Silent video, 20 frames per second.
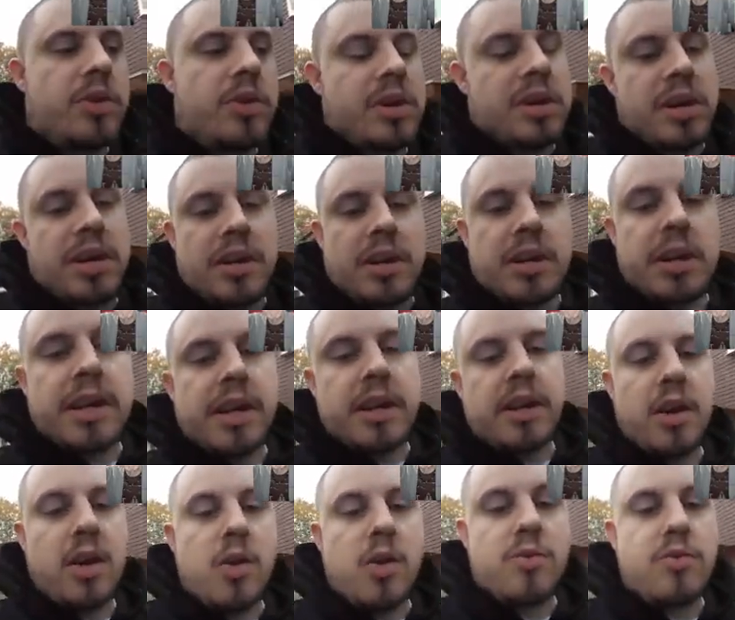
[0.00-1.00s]

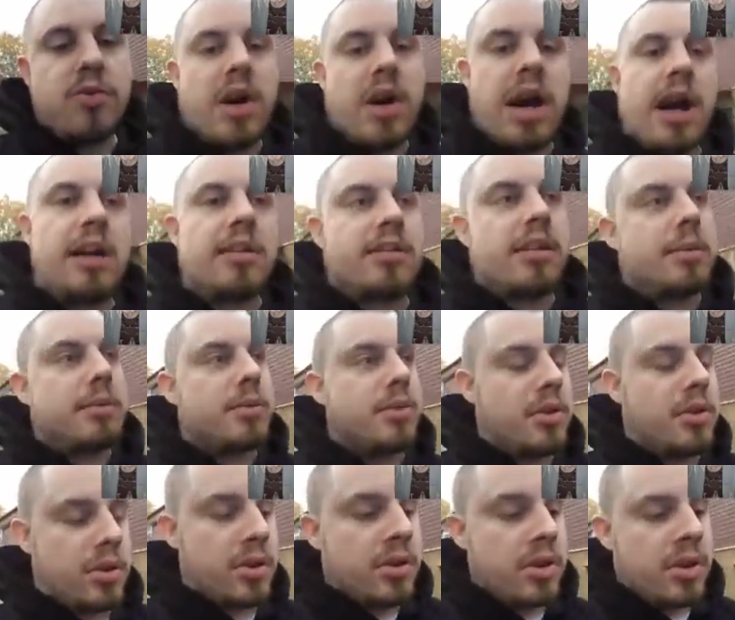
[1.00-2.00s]
kidney over a heart
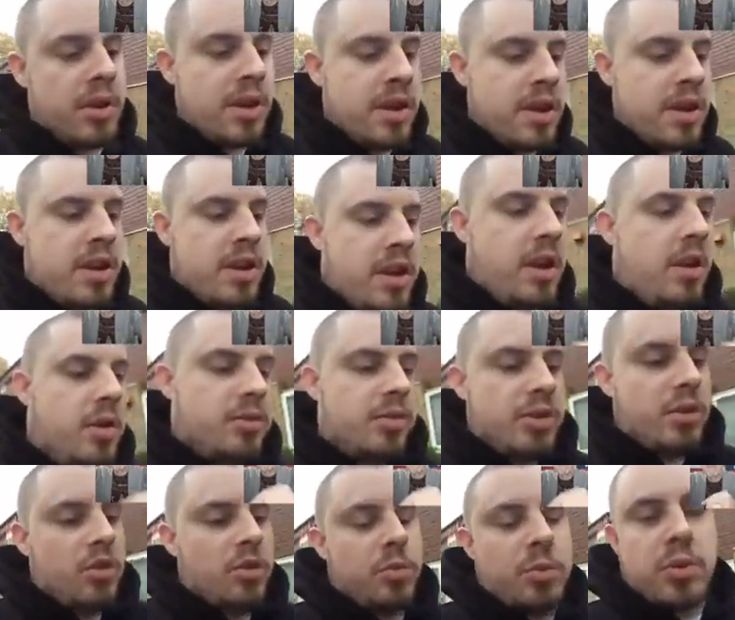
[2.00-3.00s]
tablet. I was in
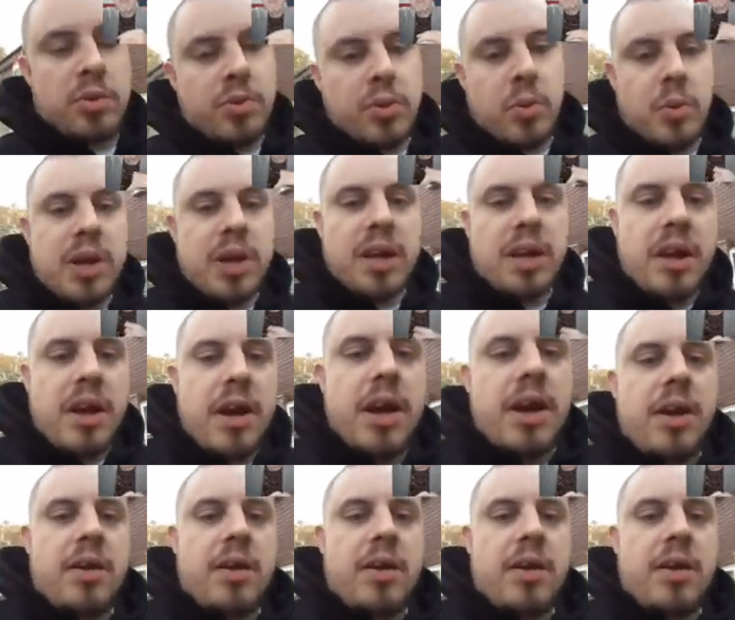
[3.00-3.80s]
hospital for a week and a half,